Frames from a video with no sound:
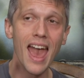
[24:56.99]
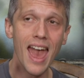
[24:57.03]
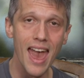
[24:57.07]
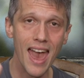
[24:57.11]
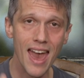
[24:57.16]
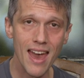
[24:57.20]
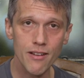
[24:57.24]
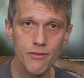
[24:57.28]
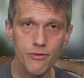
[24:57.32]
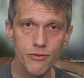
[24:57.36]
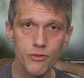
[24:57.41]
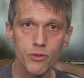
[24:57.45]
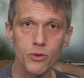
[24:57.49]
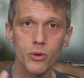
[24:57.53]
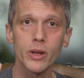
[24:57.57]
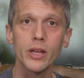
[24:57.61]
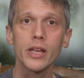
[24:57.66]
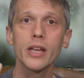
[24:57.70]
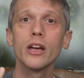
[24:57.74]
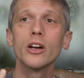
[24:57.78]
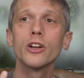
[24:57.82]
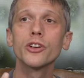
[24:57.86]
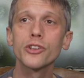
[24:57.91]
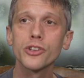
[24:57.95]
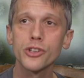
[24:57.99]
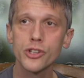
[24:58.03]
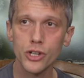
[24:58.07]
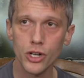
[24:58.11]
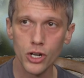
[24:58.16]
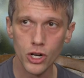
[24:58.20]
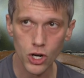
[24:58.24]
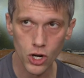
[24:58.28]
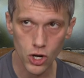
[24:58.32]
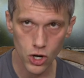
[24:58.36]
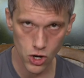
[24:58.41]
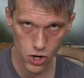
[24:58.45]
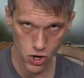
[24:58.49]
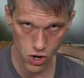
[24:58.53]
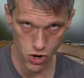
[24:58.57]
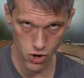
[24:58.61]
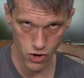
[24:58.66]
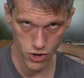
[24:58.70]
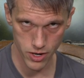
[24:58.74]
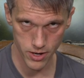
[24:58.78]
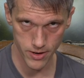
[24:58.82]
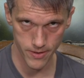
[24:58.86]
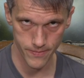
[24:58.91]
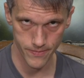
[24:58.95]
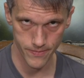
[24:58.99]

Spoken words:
every turn.